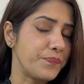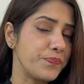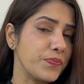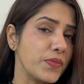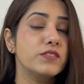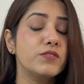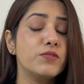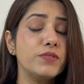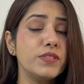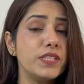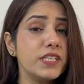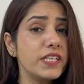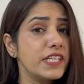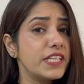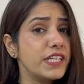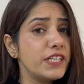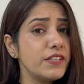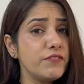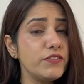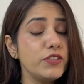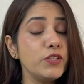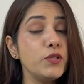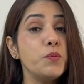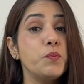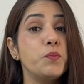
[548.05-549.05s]
So they
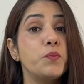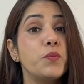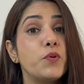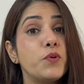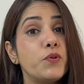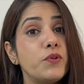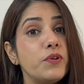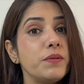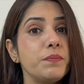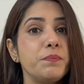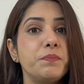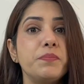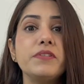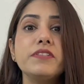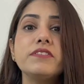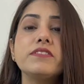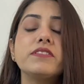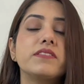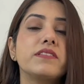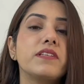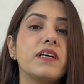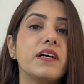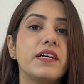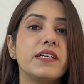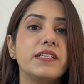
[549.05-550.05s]
give you a more
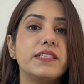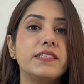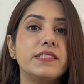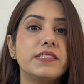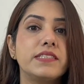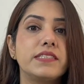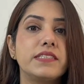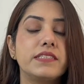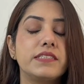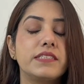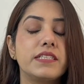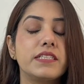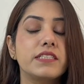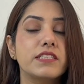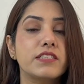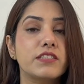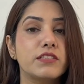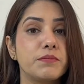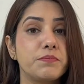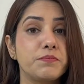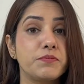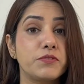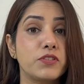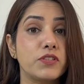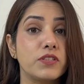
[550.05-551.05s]
precise
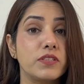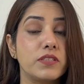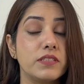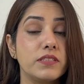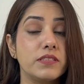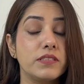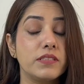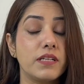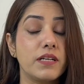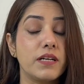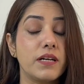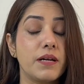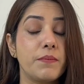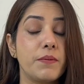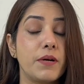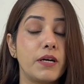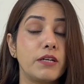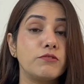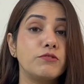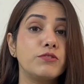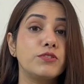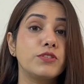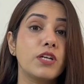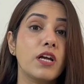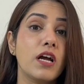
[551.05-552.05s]
description
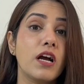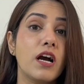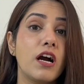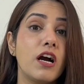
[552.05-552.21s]
about